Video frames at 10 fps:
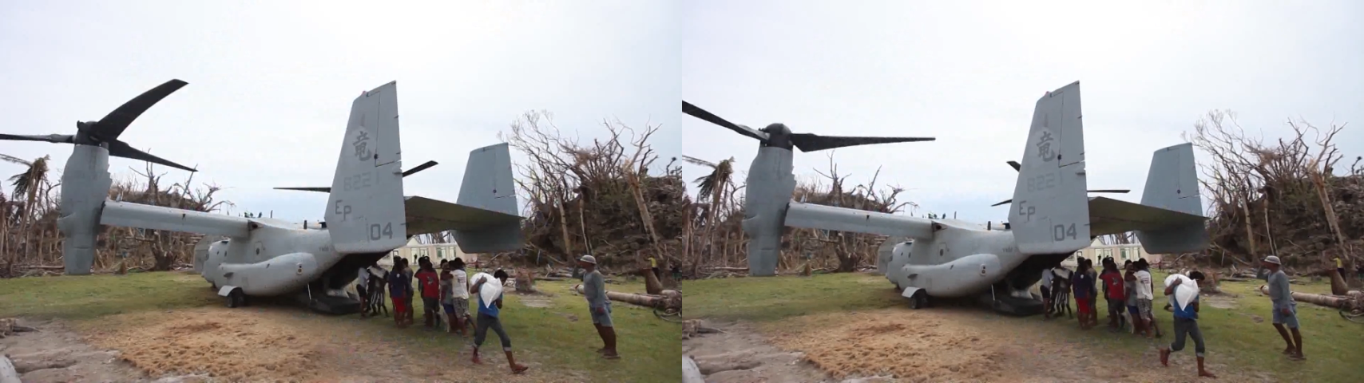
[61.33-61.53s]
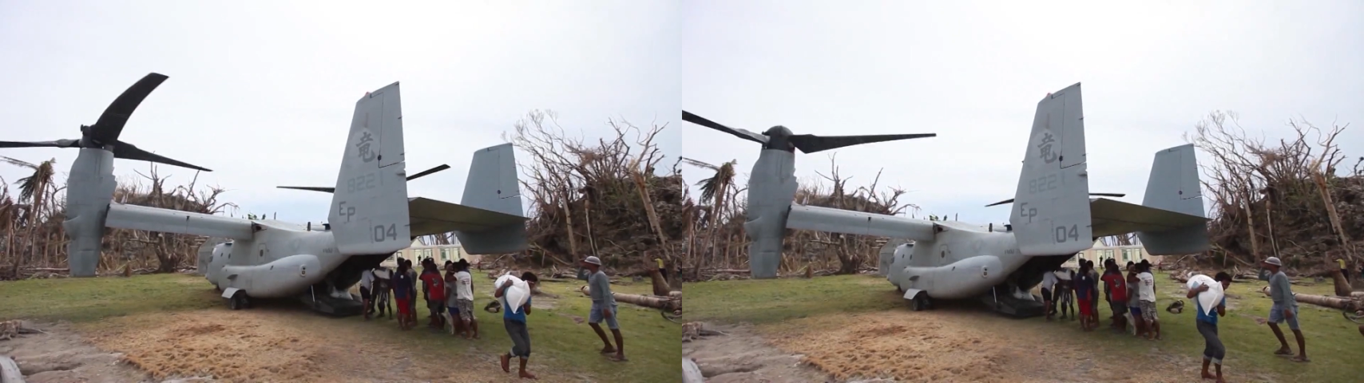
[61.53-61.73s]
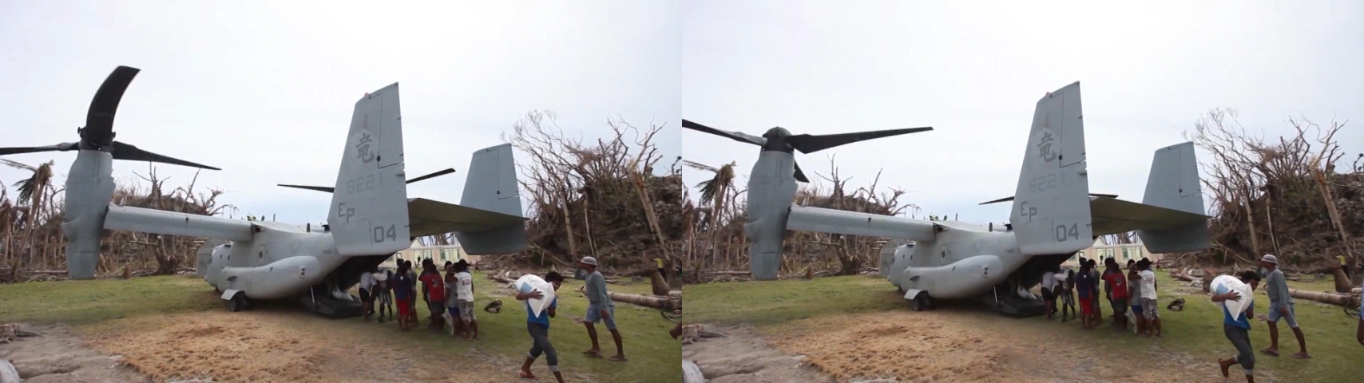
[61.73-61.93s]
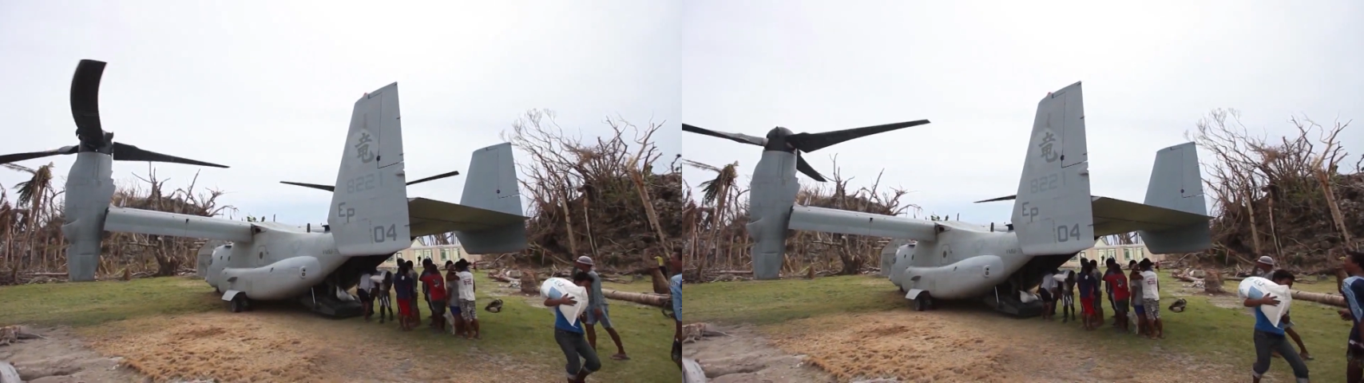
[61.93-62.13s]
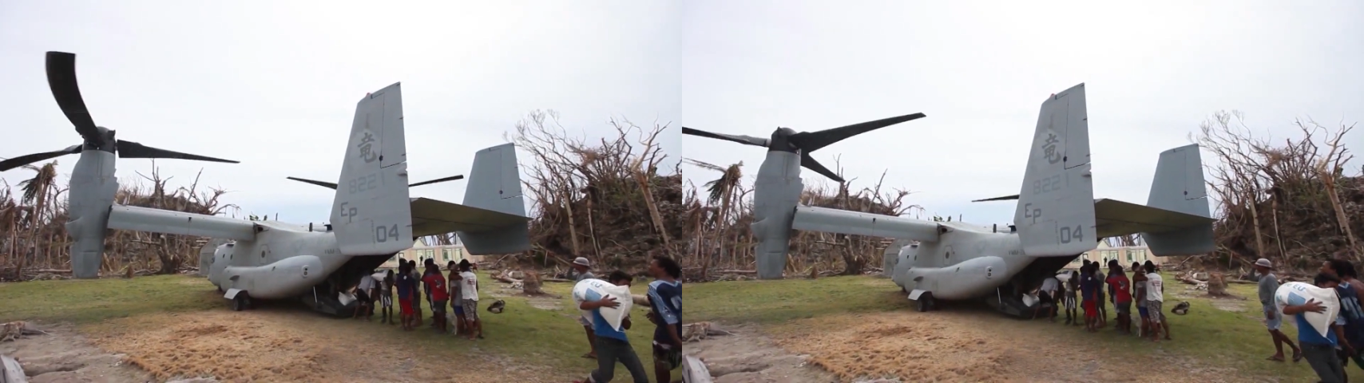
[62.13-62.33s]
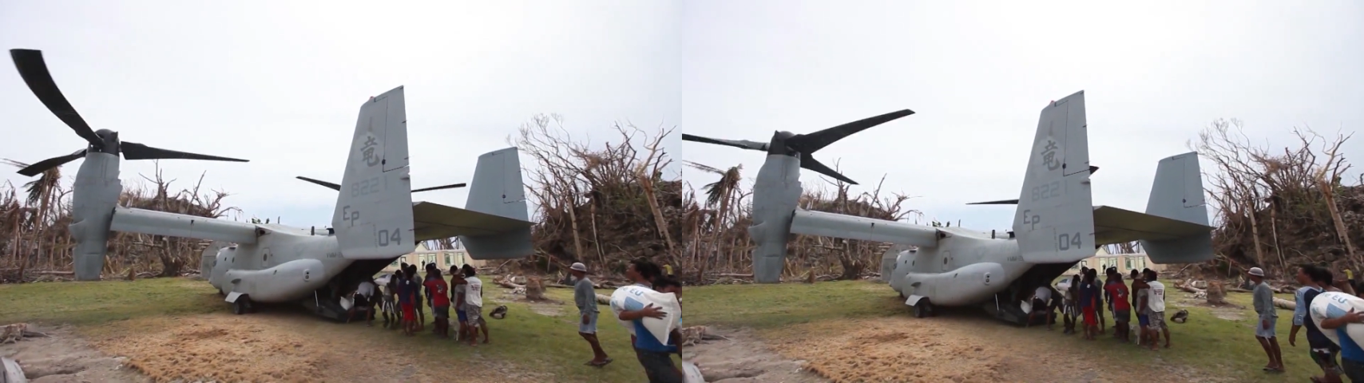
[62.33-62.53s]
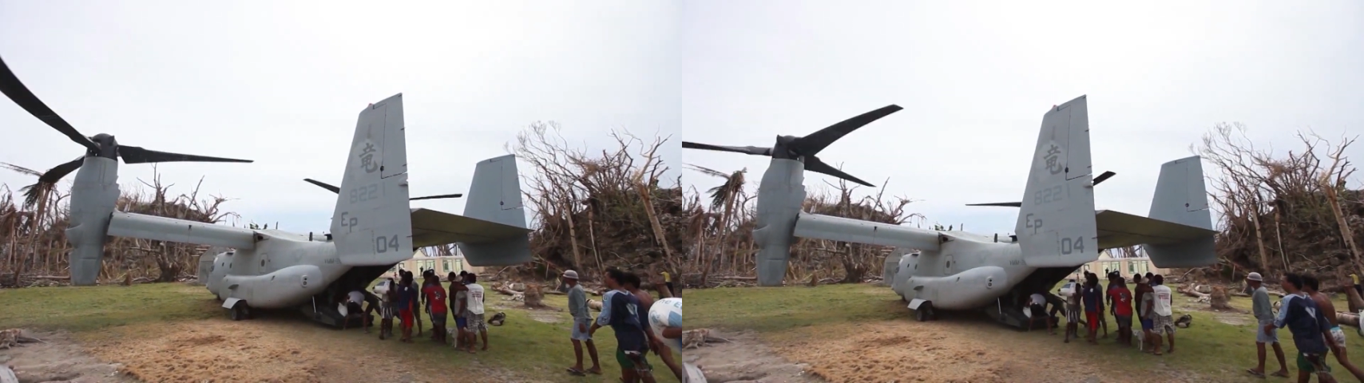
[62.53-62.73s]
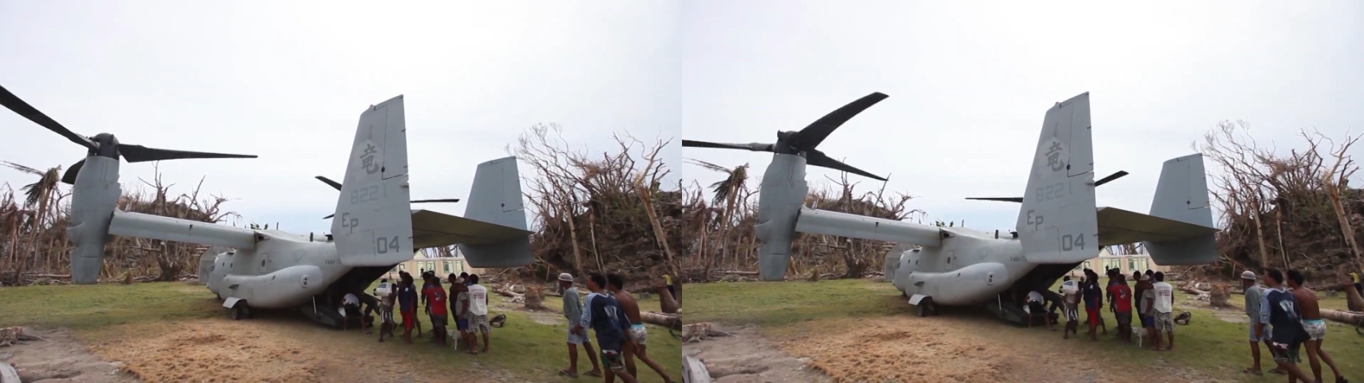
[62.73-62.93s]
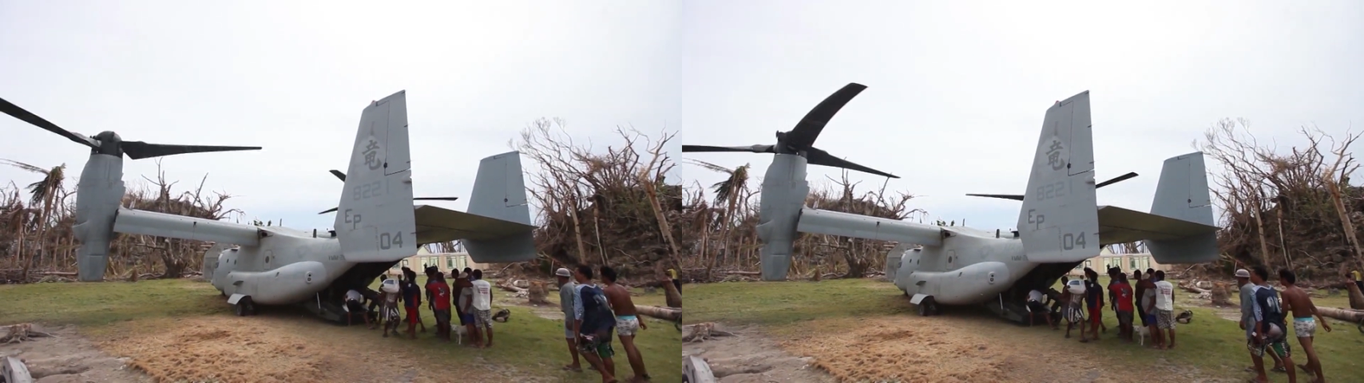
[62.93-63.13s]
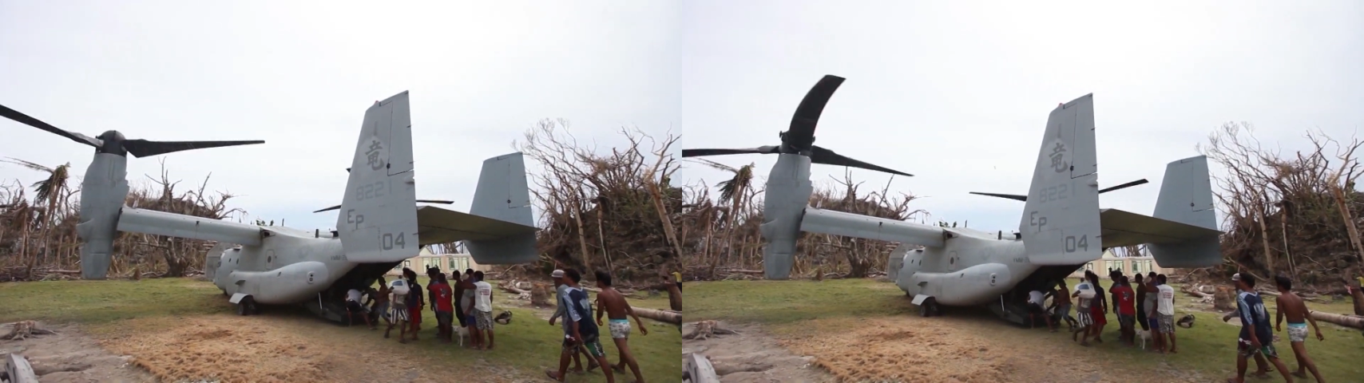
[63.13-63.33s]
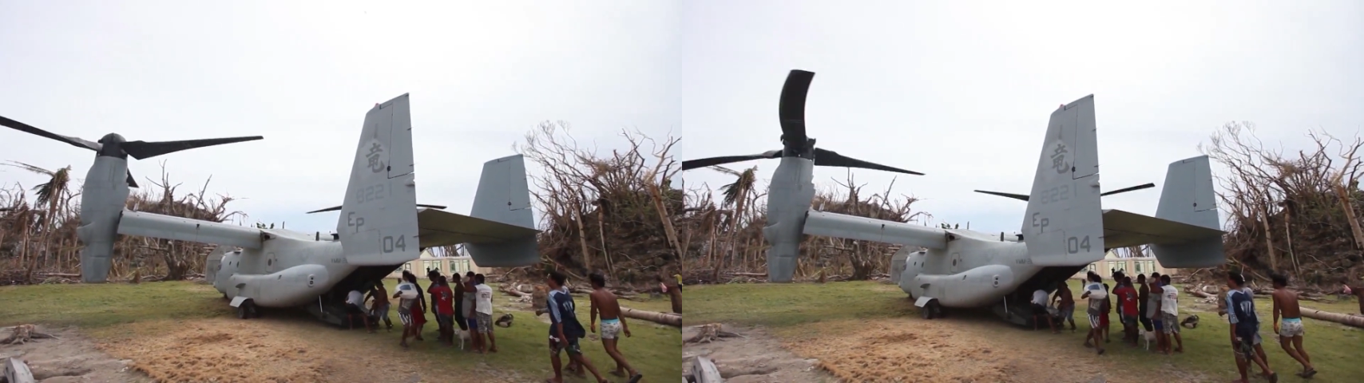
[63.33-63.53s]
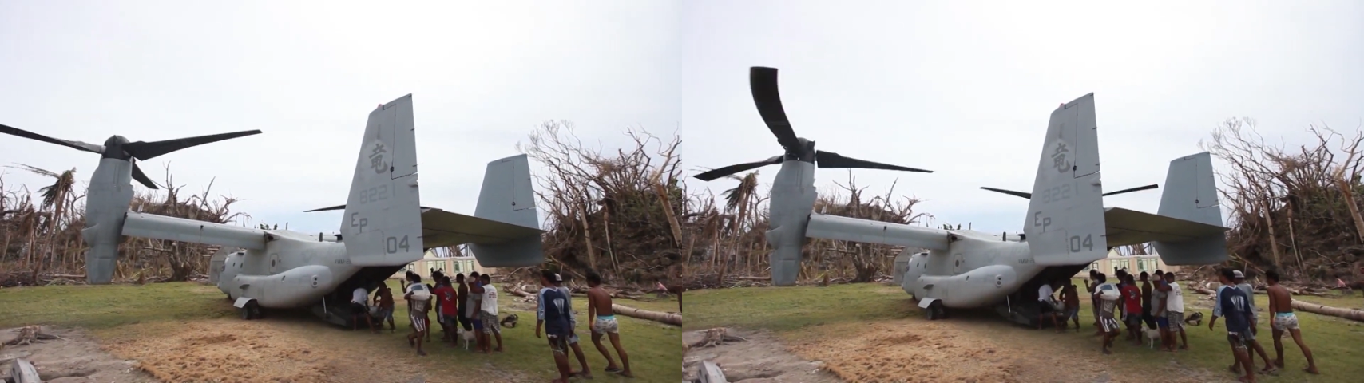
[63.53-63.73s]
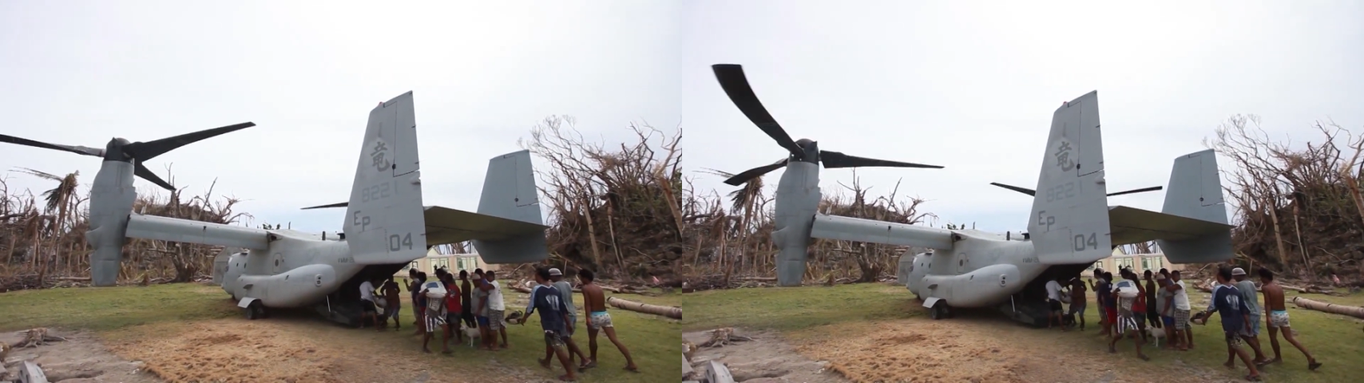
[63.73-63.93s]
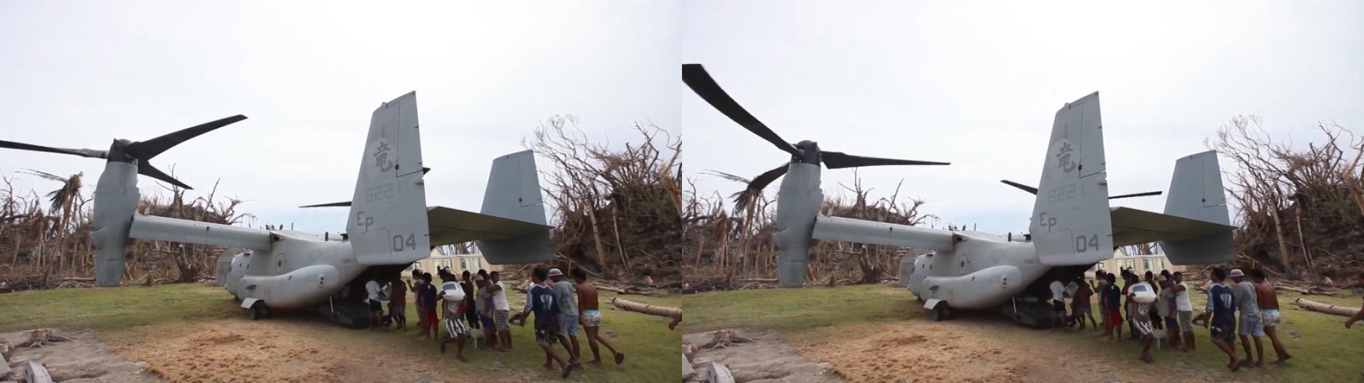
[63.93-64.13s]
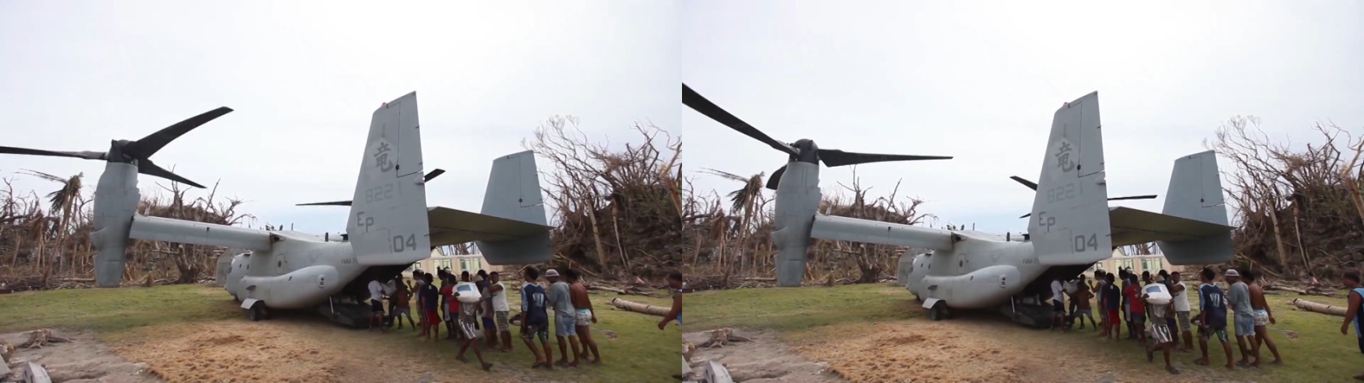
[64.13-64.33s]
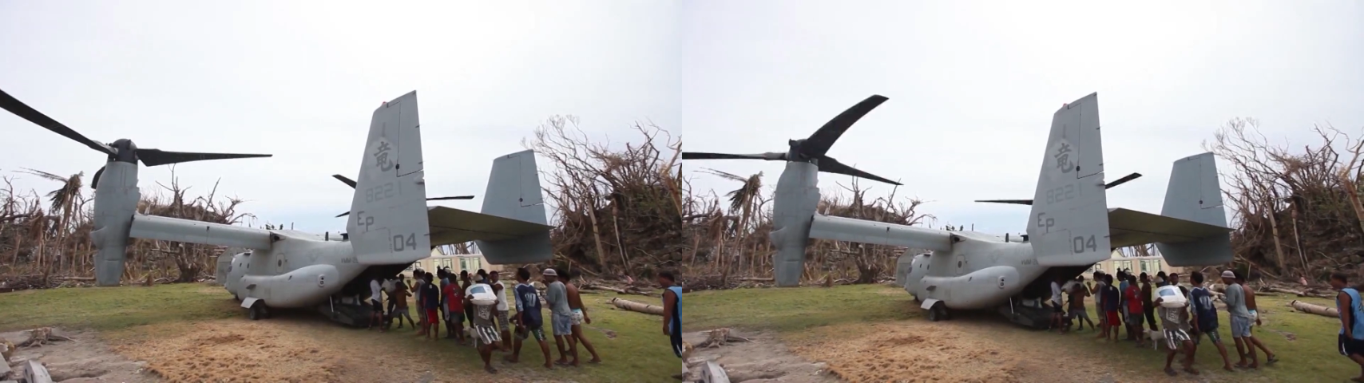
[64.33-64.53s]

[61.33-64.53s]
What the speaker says: Nobody's mouth can be seen.